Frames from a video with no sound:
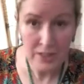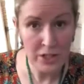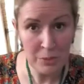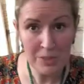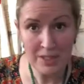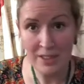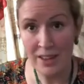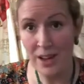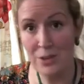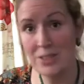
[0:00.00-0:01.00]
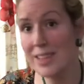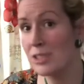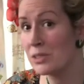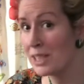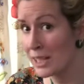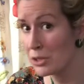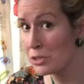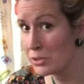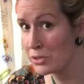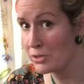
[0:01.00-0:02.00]
humans in the house and they don't let you
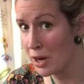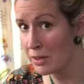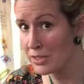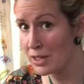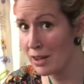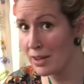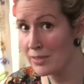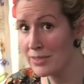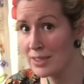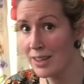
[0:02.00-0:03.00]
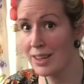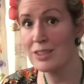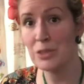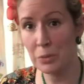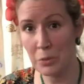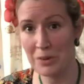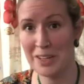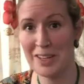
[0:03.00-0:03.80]
use craft knives, don't worry,